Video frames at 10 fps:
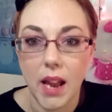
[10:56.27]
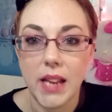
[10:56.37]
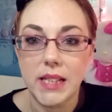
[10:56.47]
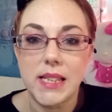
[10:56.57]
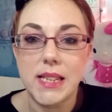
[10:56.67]

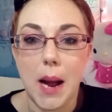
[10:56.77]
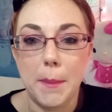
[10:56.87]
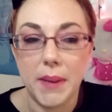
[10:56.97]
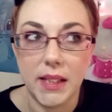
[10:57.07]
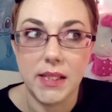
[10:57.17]
A
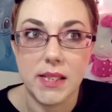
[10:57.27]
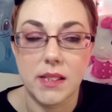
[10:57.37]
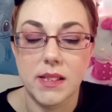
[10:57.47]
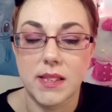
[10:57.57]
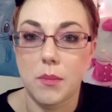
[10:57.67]
dominant
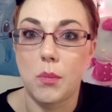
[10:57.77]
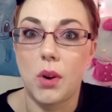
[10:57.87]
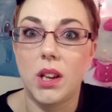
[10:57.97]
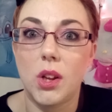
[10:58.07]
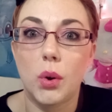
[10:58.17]
is
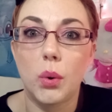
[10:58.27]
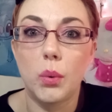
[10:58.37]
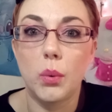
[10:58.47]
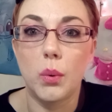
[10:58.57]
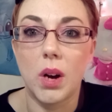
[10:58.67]
someone
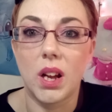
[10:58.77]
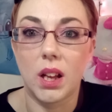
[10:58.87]
who